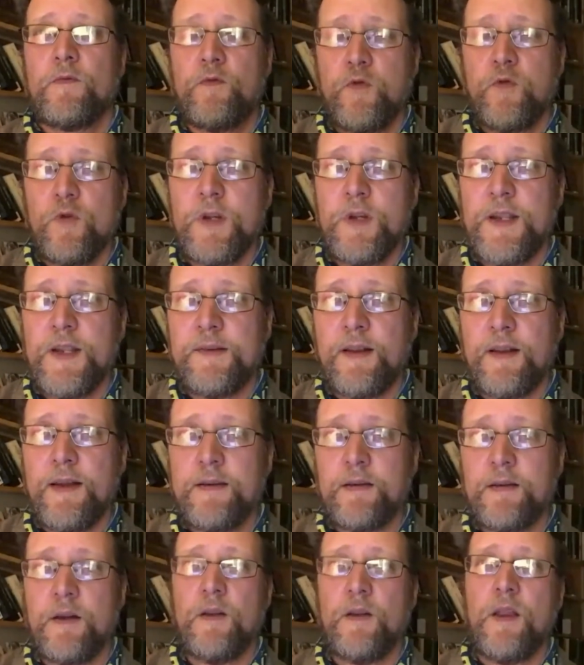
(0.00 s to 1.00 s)
4 years
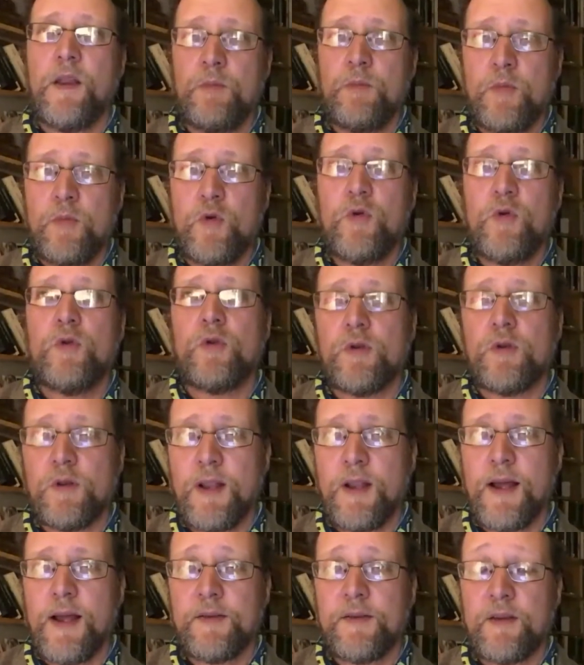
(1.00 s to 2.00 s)
later, are there more or
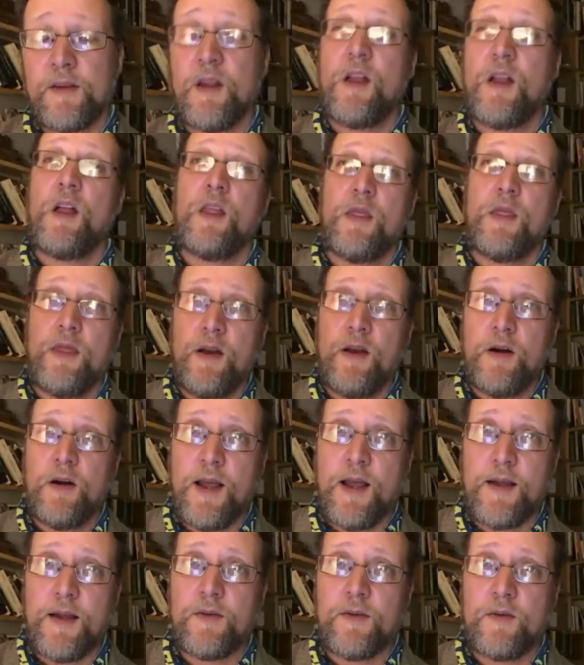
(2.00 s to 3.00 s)
less? There are
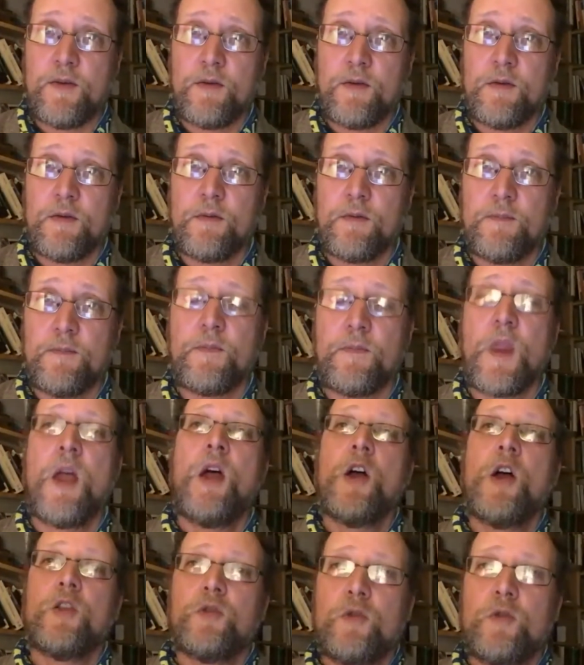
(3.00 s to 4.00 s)
less.
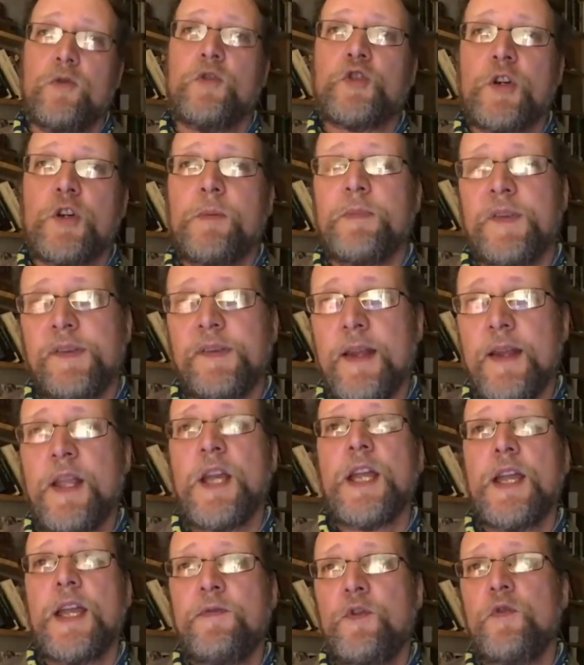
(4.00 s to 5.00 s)
Donald Trump said, if
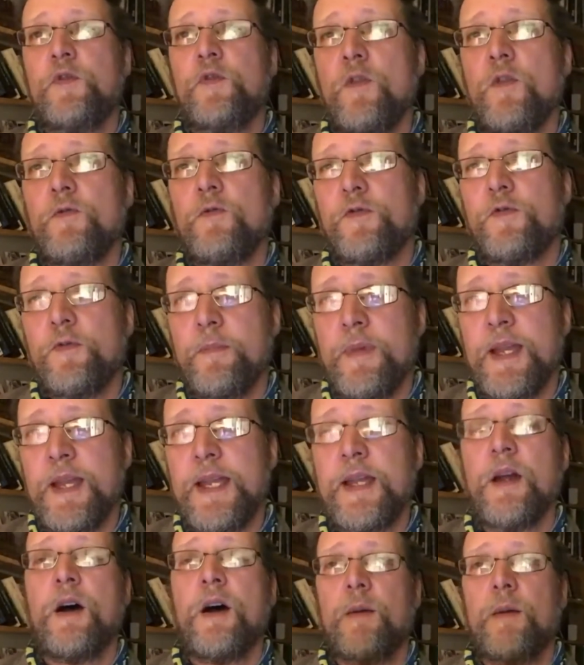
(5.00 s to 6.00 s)
you vote for me,
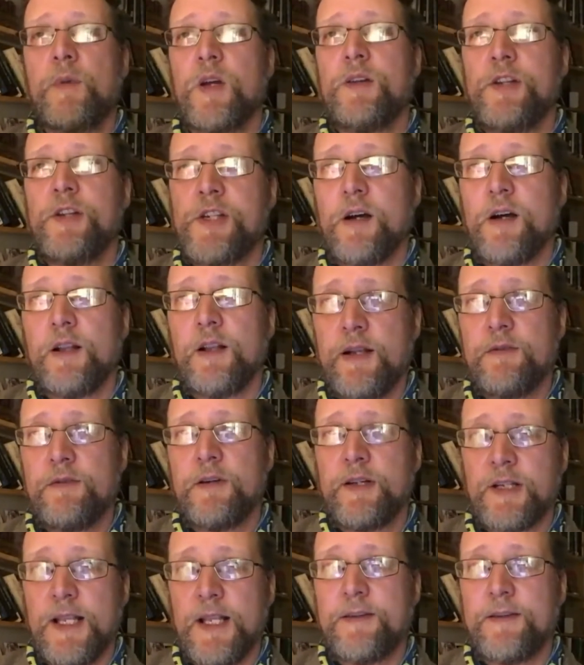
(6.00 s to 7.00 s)
I'm going to jail Hillary
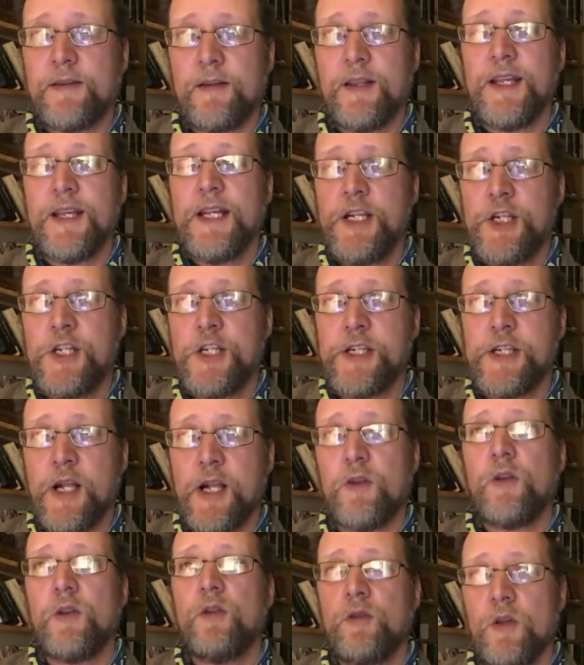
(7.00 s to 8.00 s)
Clinton. Is she jailed?
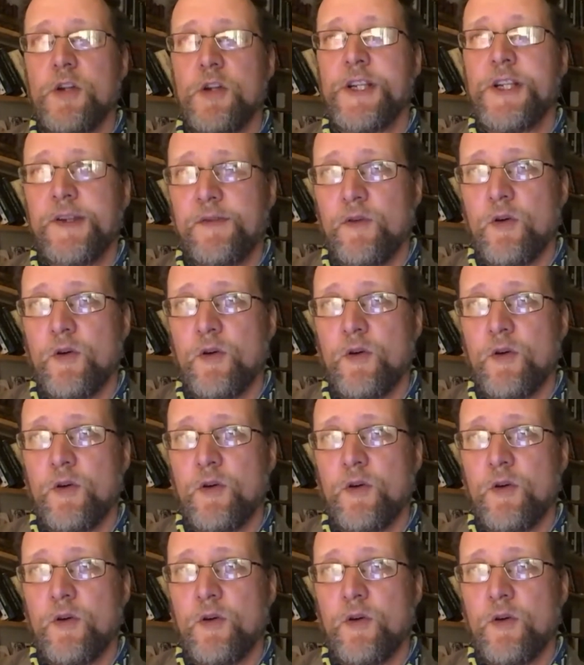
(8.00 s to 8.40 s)
No, she's not.